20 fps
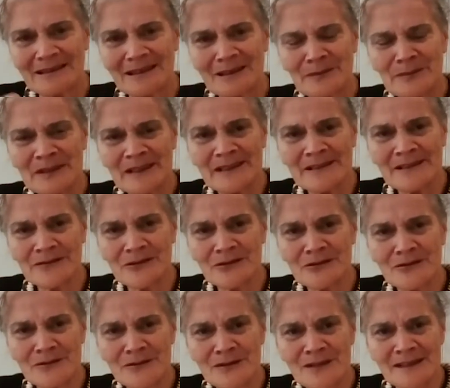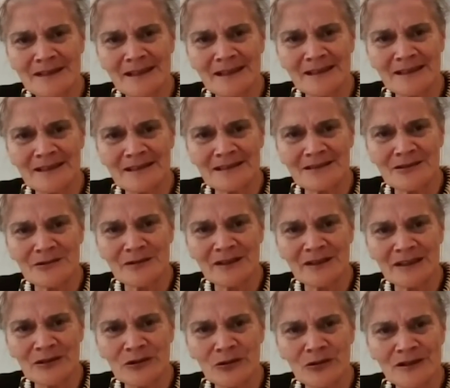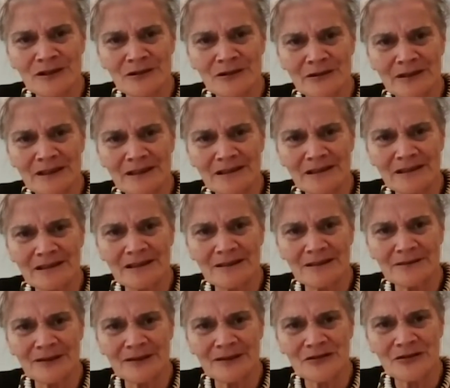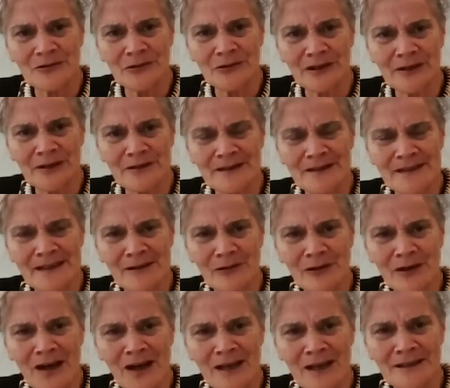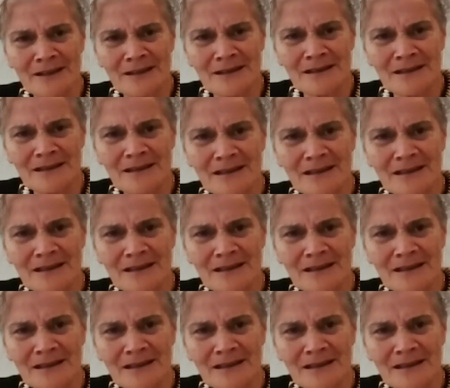I believe you started doing a law degree at Victoria, is that right?